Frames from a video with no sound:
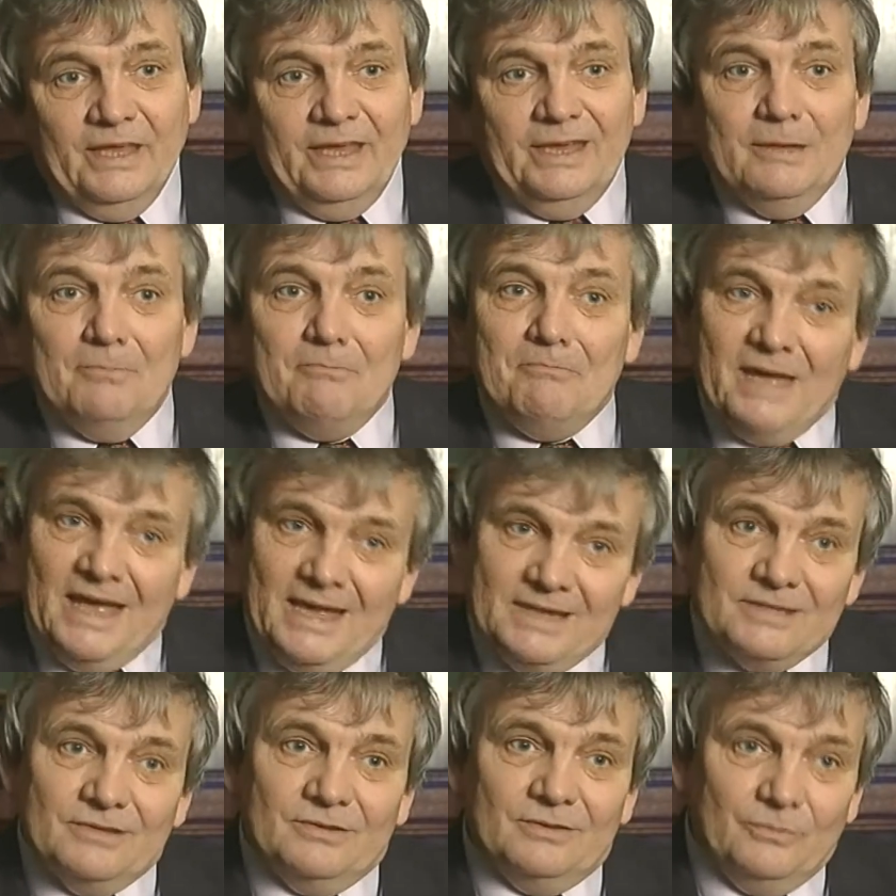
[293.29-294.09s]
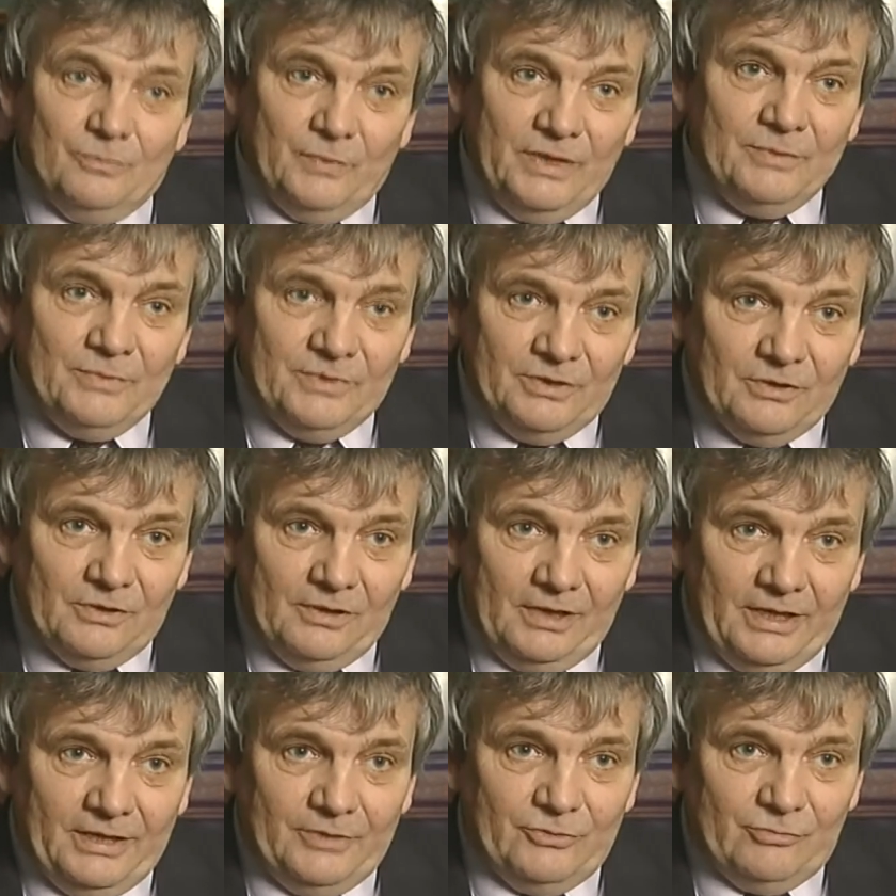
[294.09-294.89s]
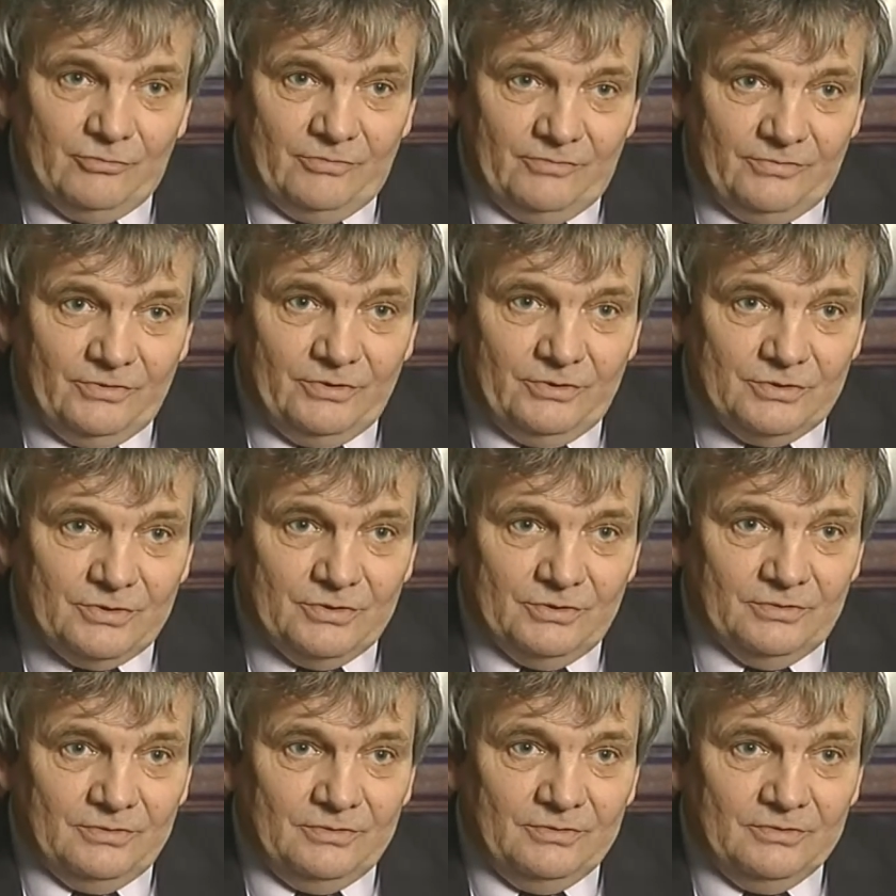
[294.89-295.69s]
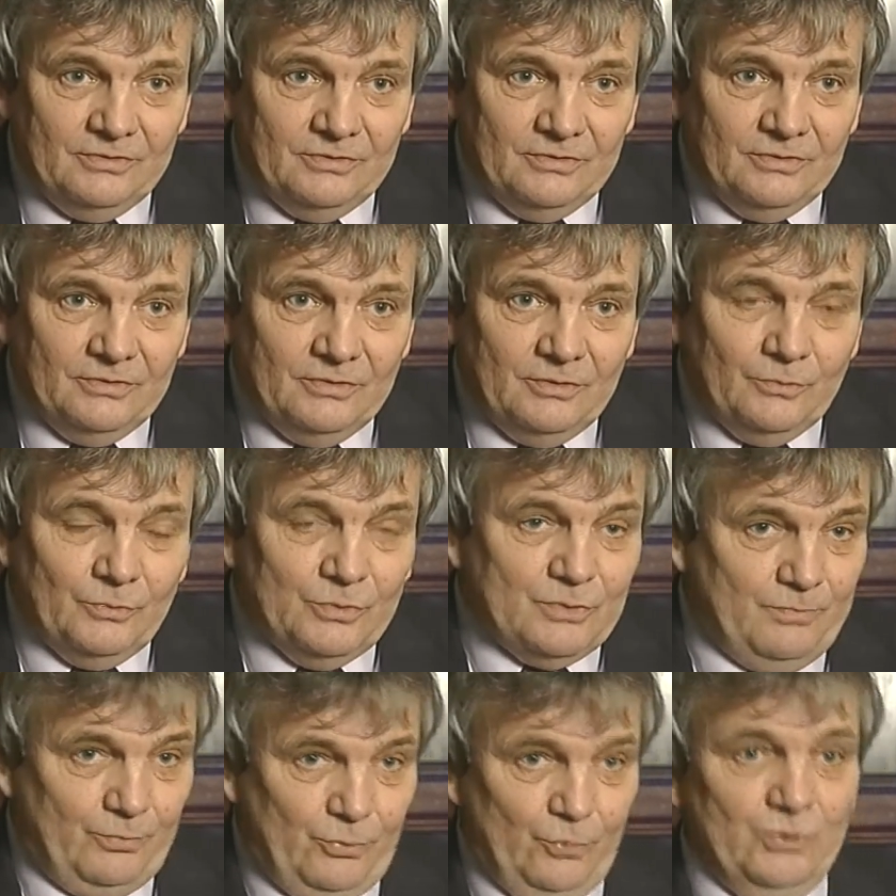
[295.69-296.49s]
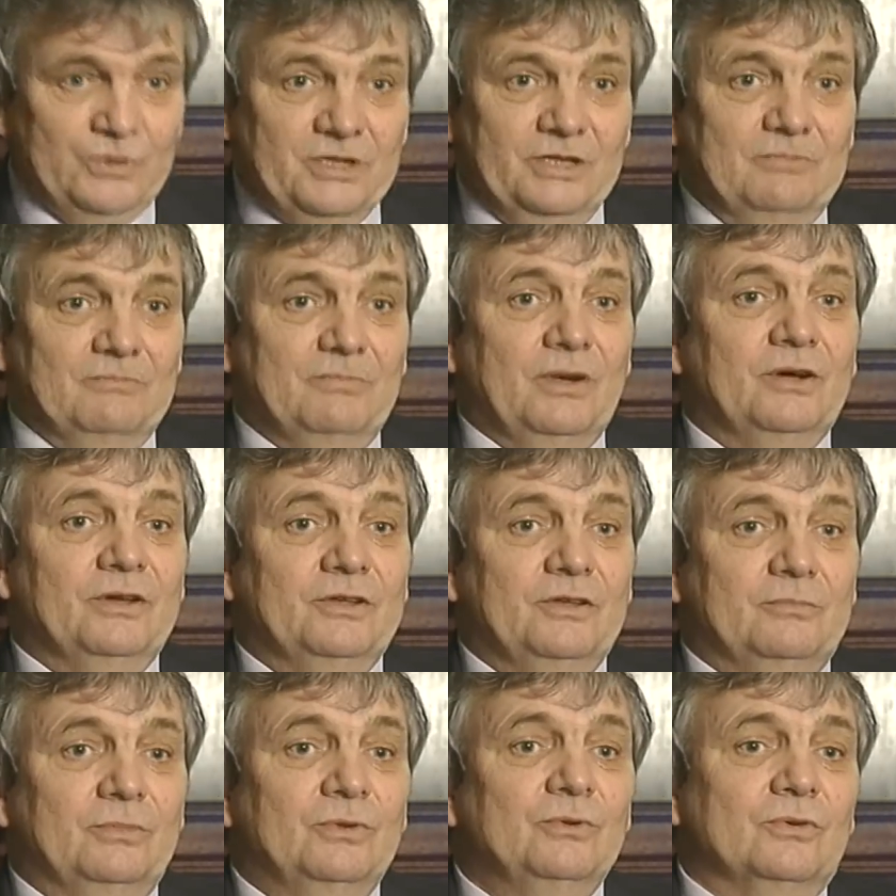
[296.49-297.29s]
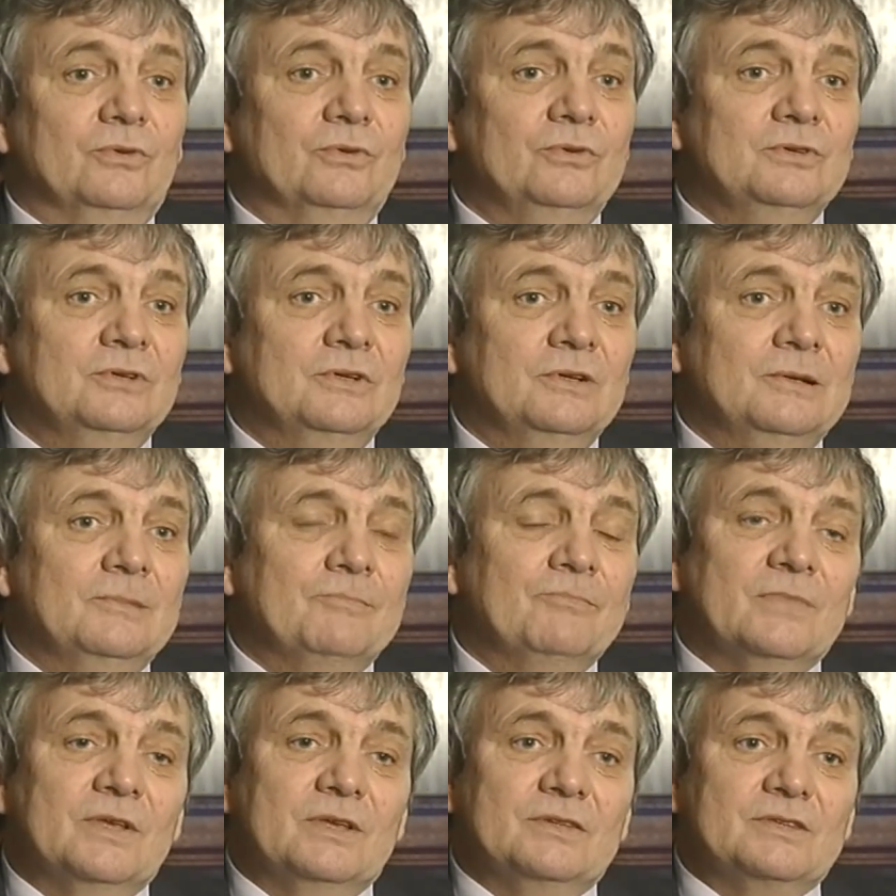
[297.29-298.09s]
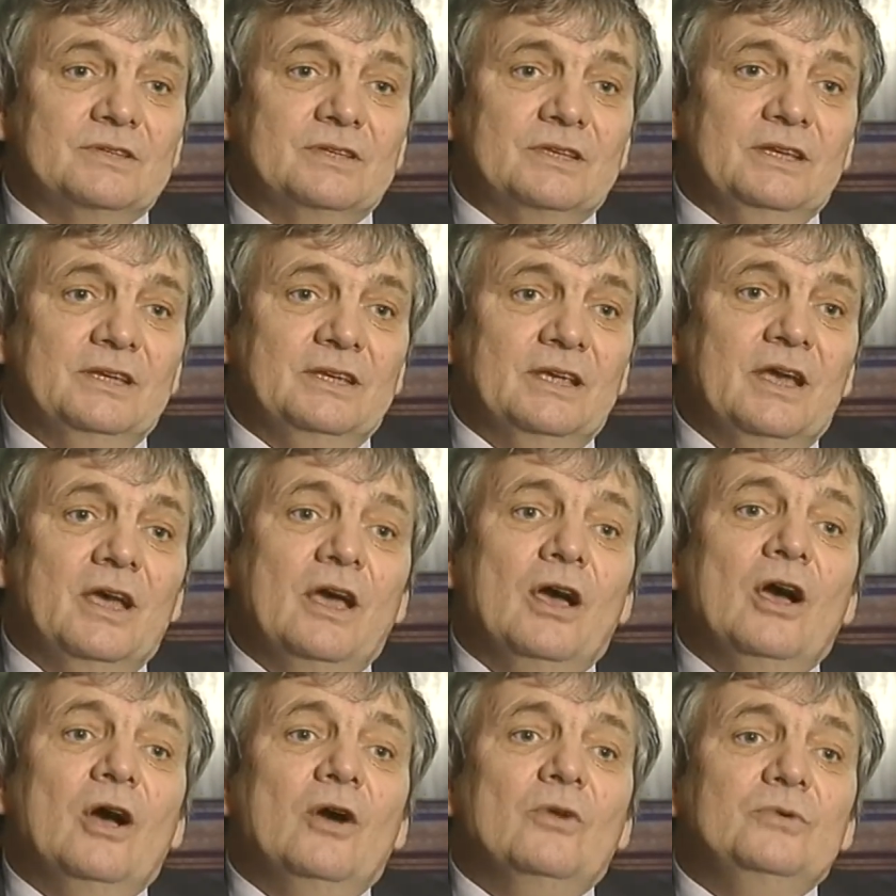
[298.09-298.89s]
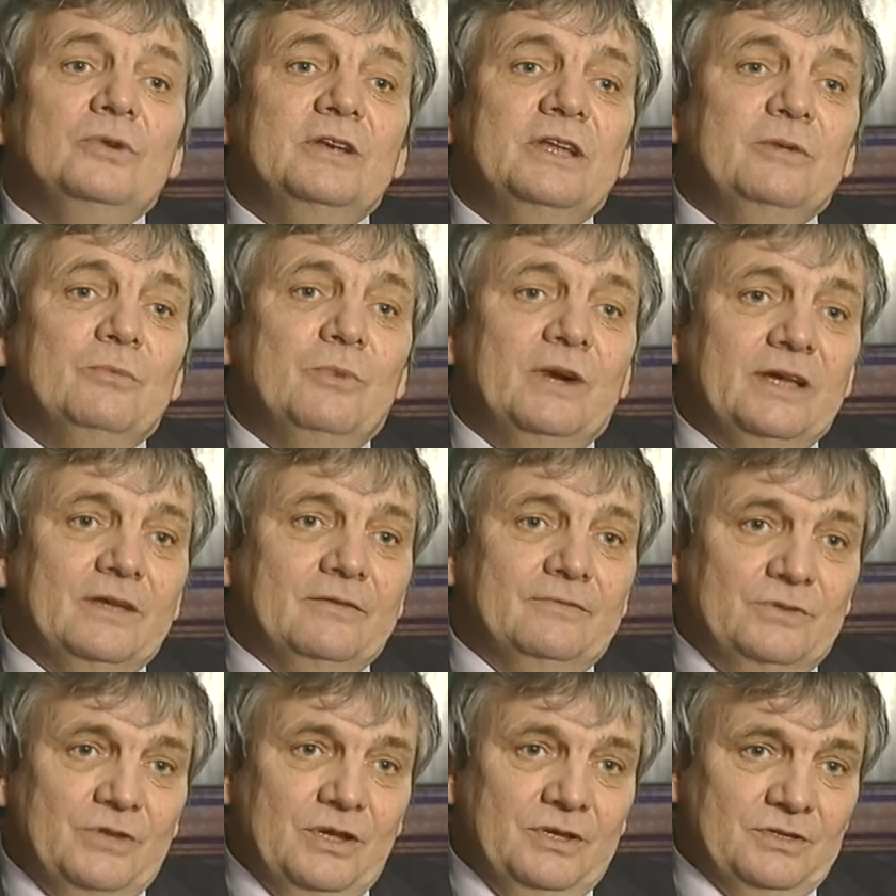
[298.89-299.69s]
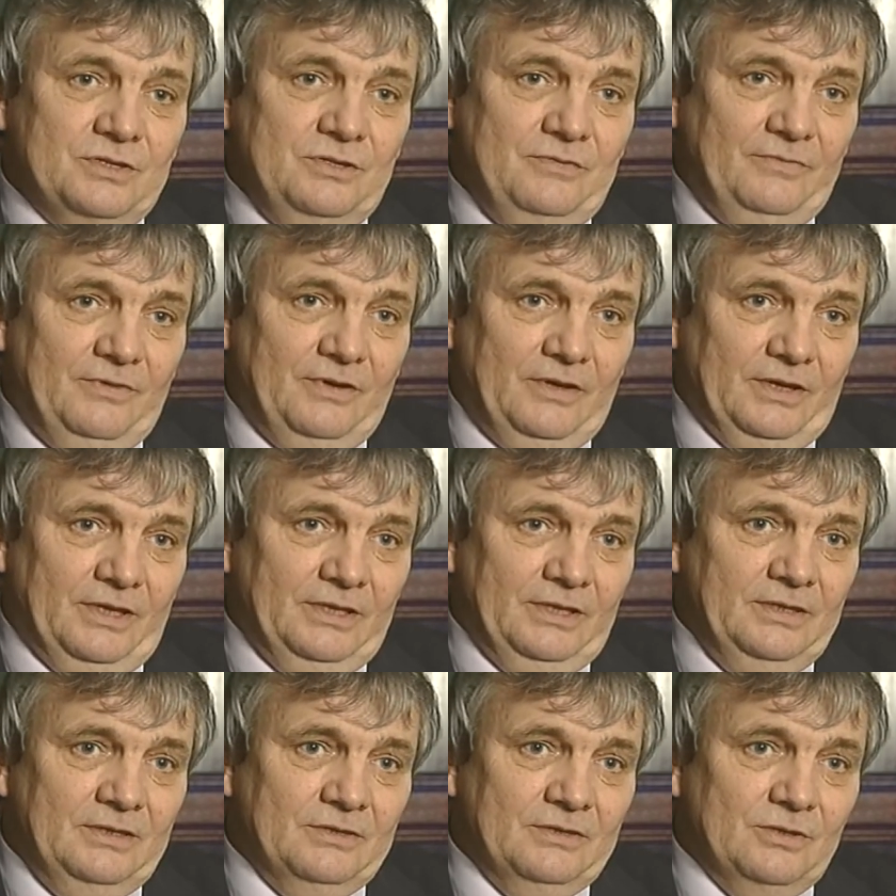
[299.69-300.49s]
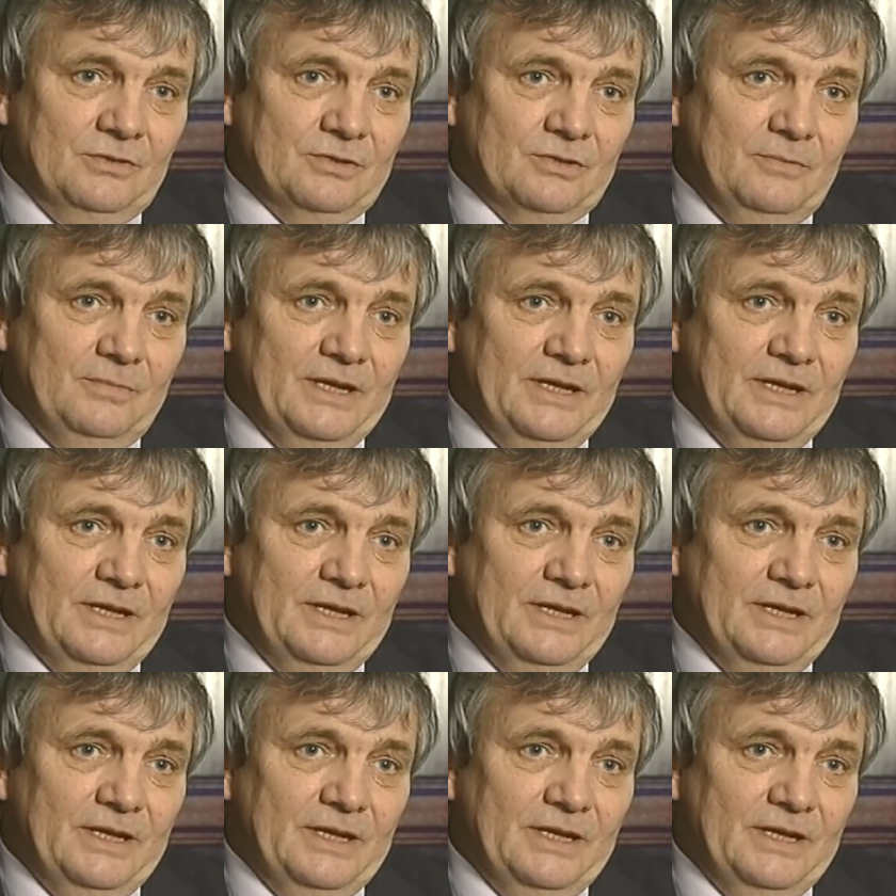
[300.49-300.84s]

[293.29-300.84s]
in a matter that we were not allowed to refer to was brought in by the board as the only way of justifying Dr.